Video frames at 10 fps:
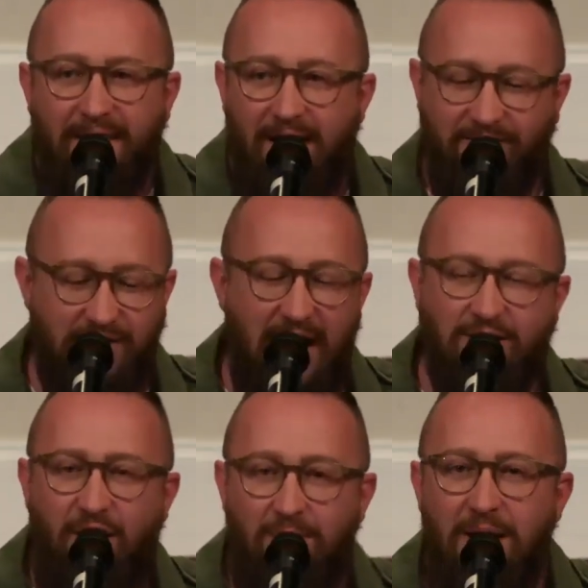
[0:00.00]
And I've
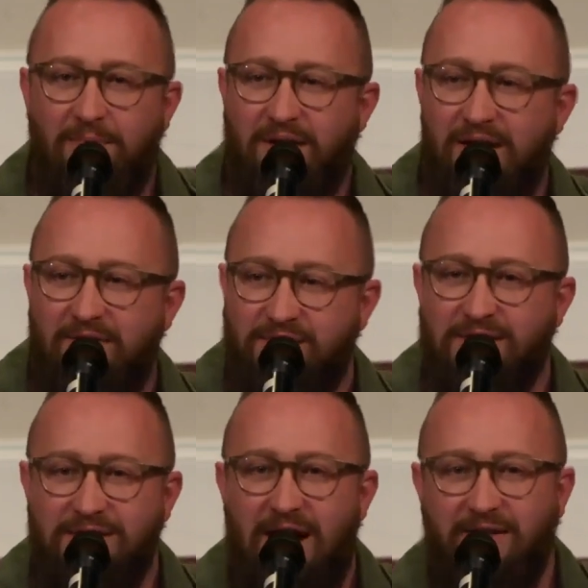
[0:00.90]
stacked all my beliefs
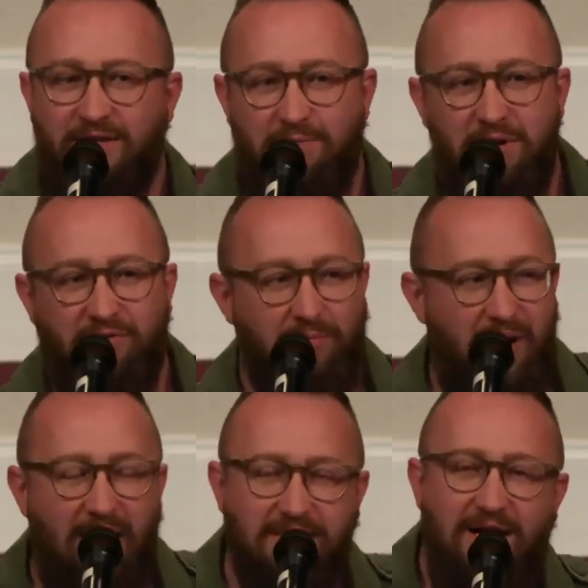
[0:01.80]
inside this beautiful
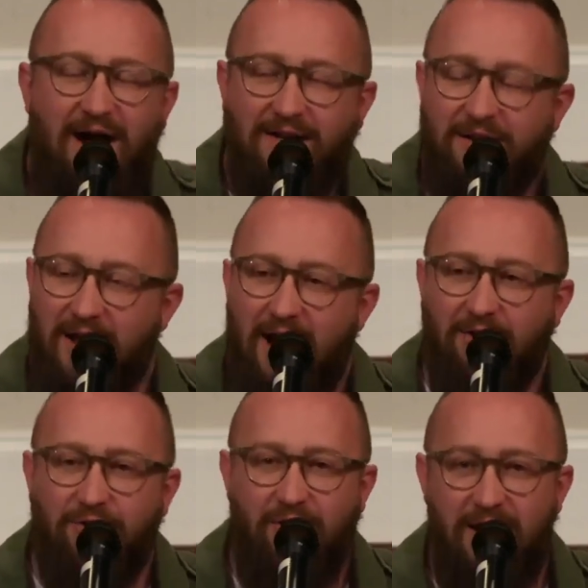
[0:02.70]
box. God, look at how
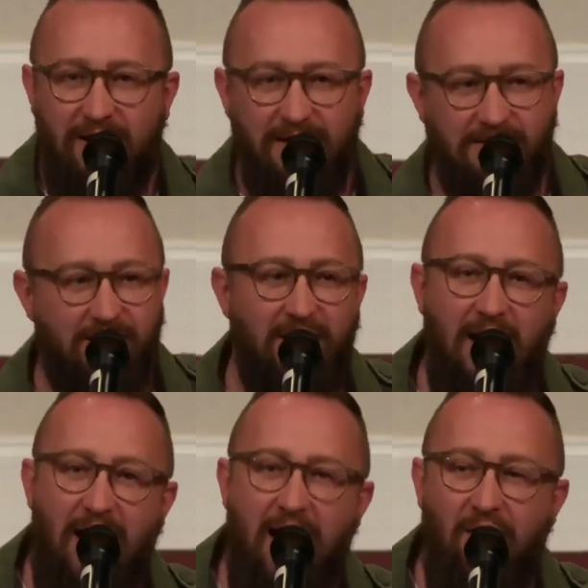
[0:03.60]
great it is and look
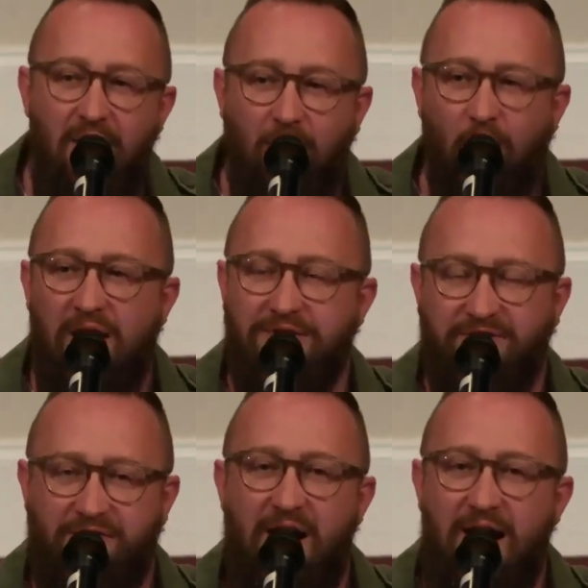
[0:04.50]
at how well
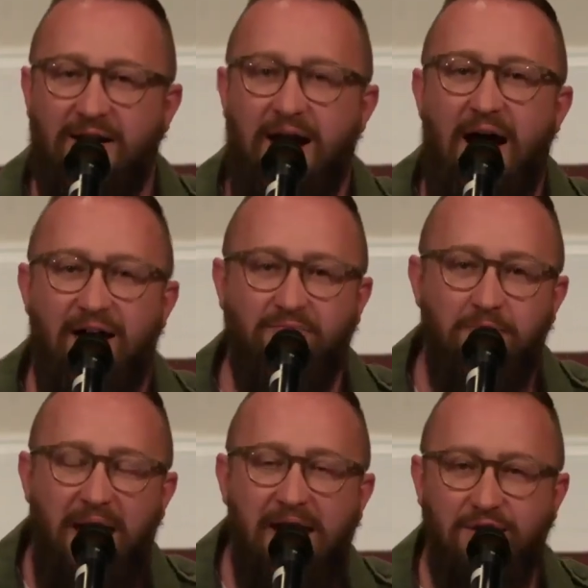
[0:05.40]
defined I have
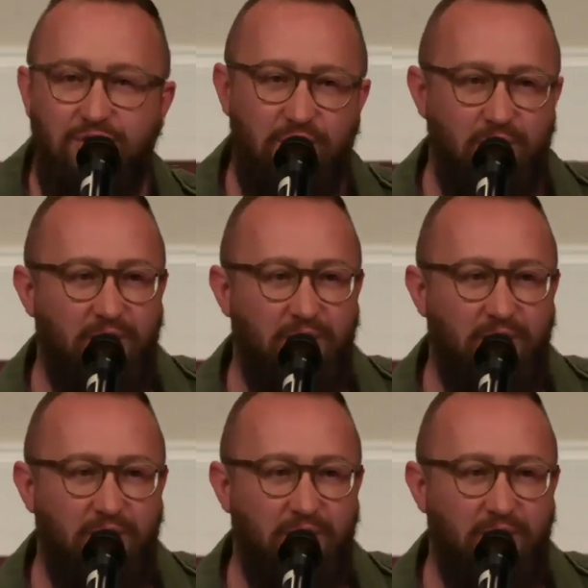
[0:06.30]
made you.